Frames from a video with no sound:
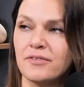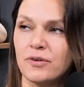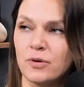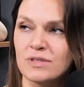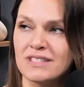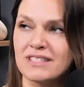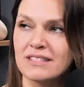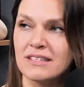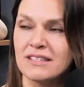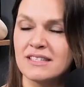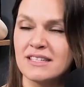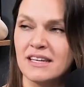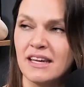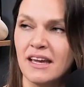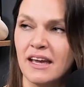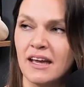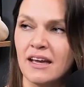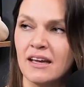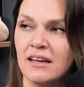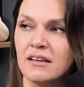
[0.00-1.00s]
first
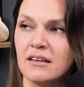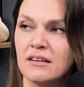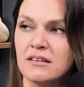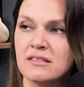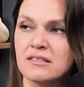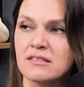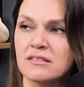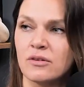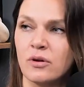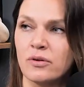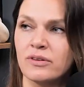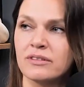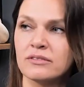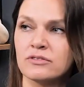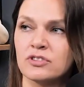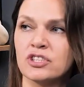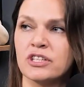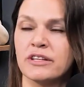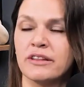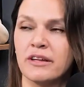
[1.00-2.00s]
CTA is not
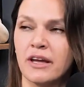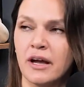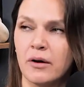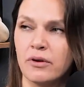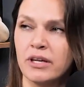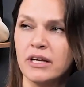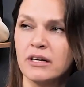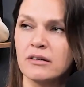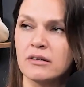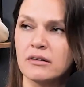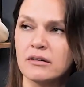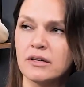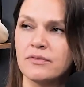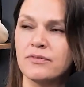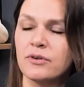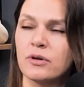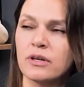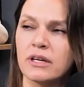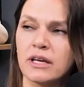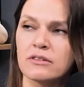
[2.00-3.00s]
generic.
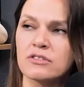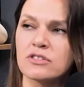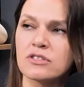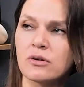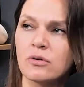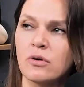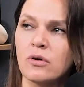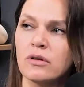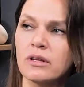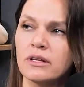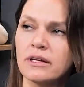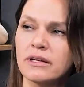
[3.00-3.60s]
If you can scroll a